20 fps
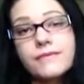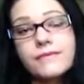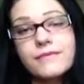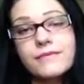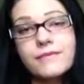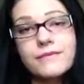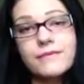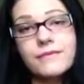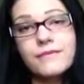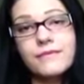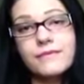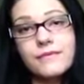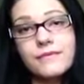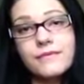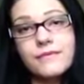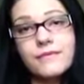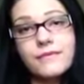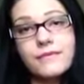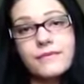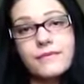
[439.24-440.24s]

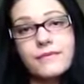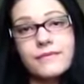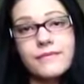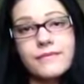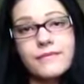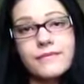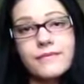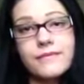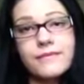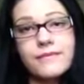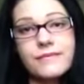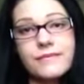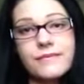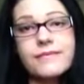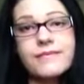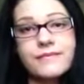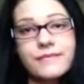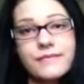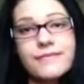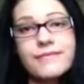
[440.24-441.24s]

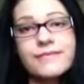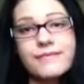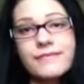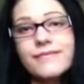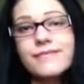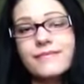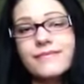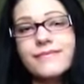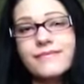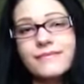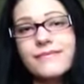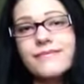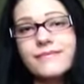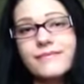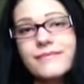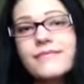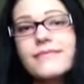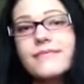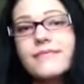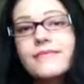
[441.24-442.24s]

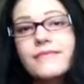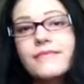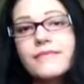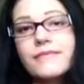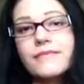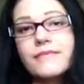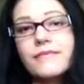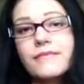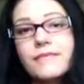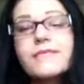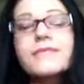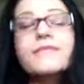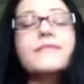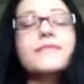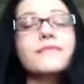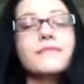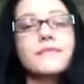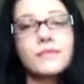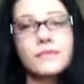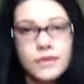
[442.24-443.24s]

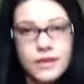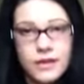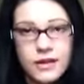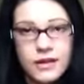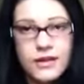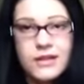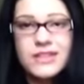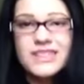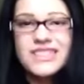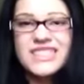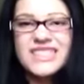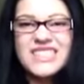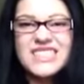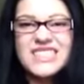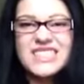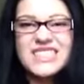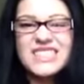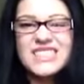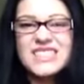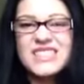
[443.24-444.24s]

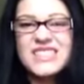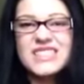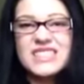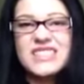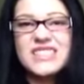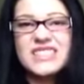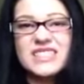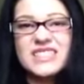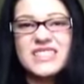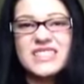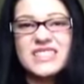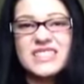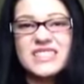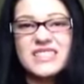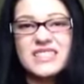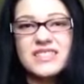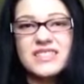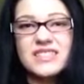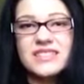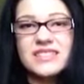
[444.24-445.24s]

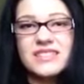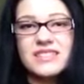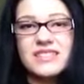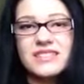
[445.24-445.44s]
This person isn't speaking.